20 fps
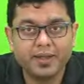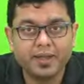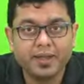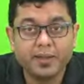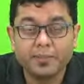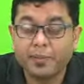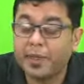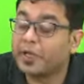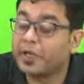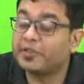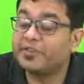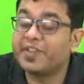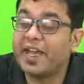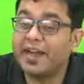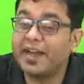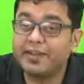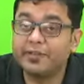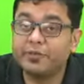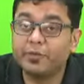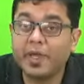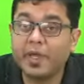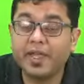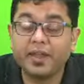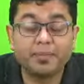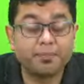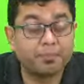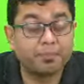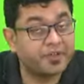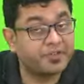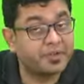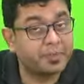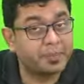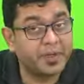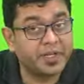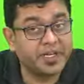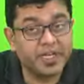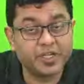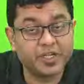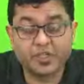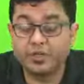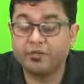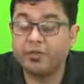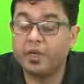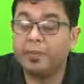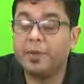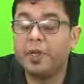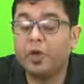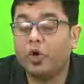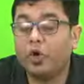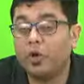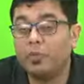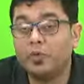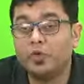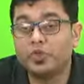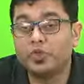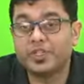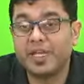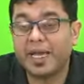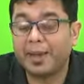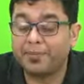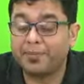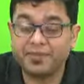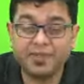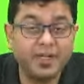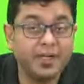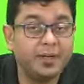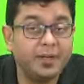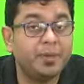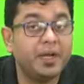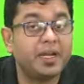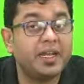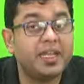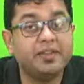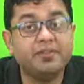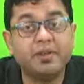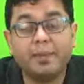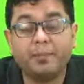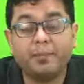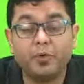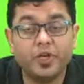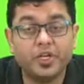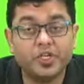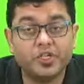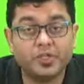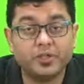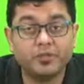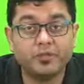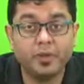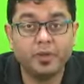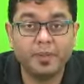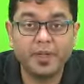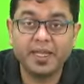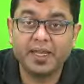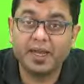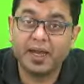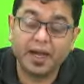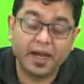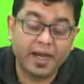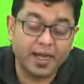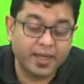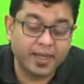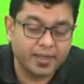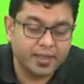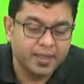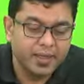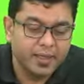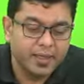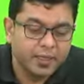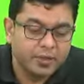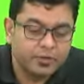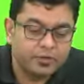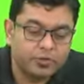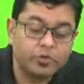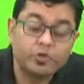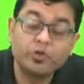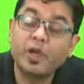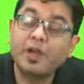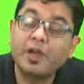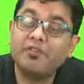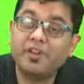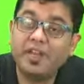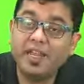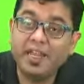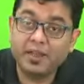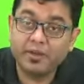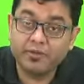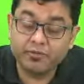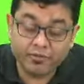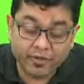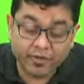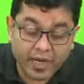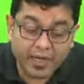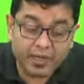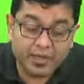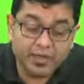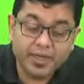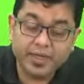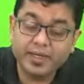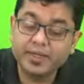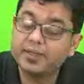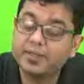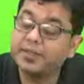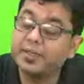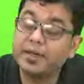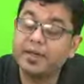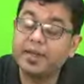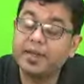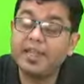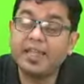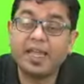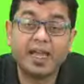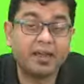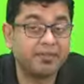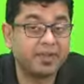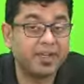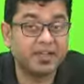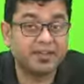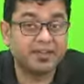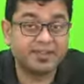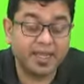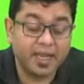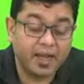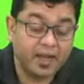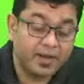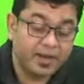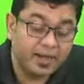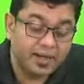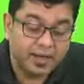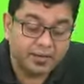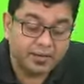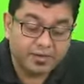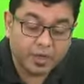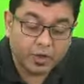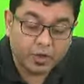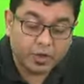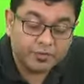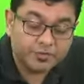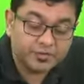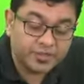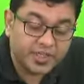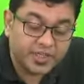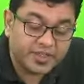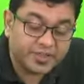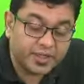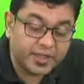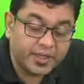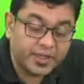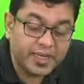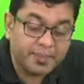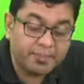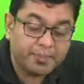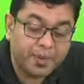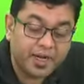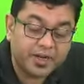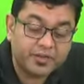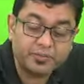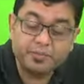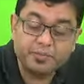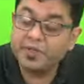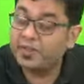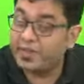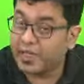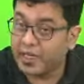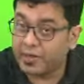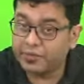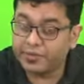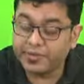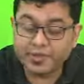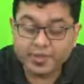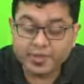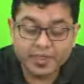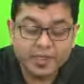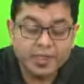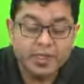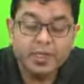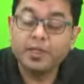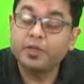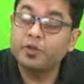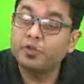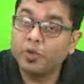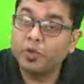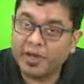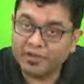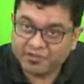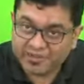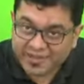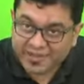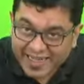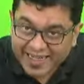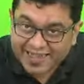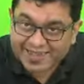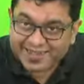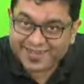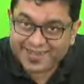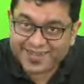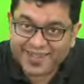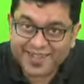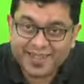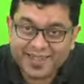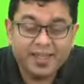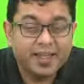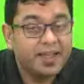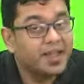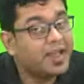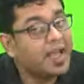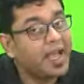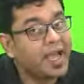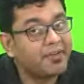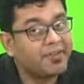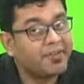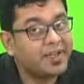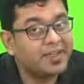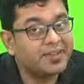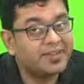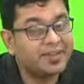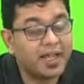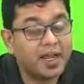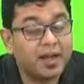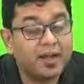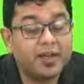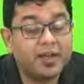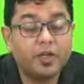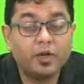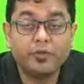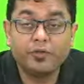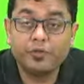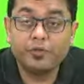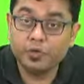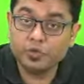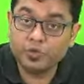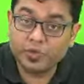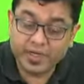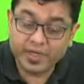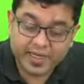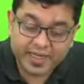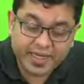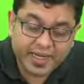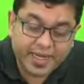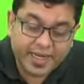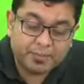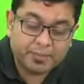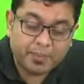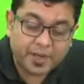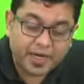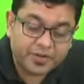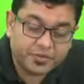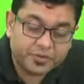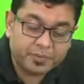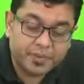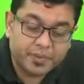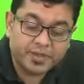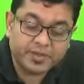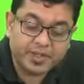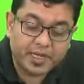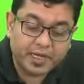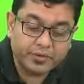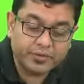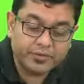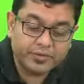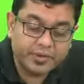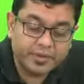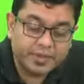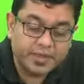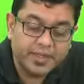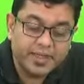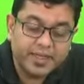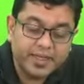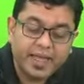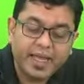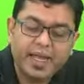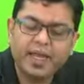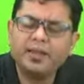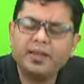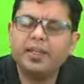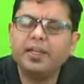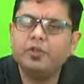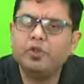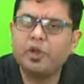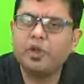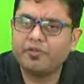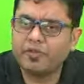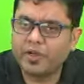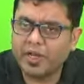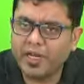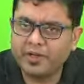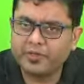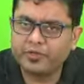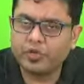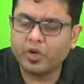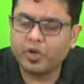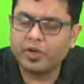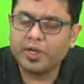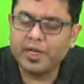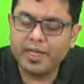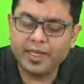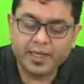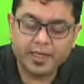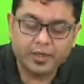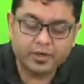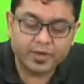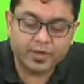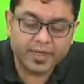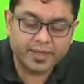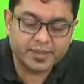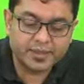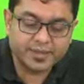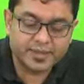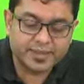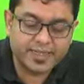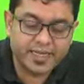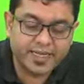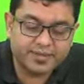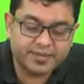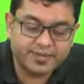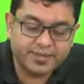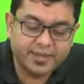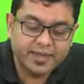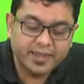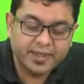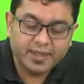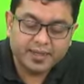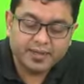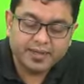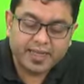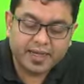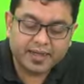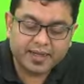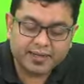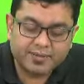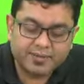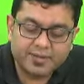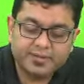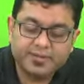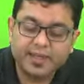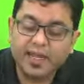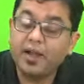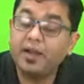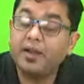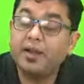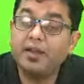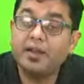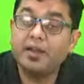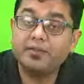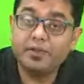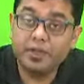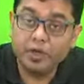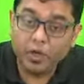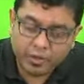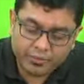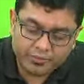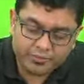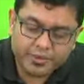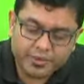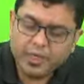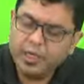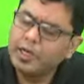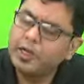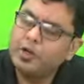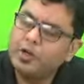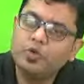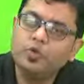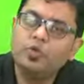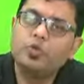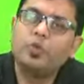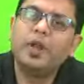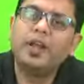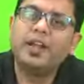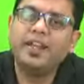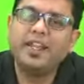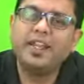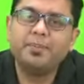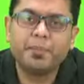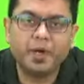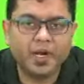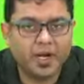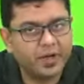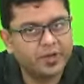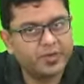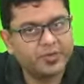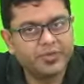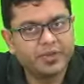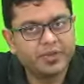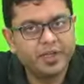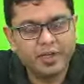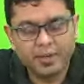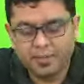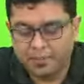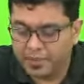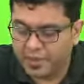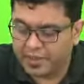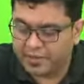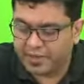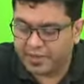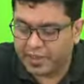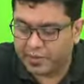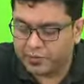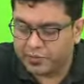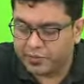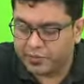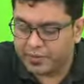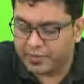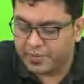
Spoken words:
because that is where precipitation will be almost absent, but evaporation will be high. So you have Lake Van in Turkey having a salinity level of 330 parts per thousand. You have Dead Sea having a salinity of 238 parts per thousand. And then you have Great Salt Lake in United States that has a salinity level of 220 parts per thousand.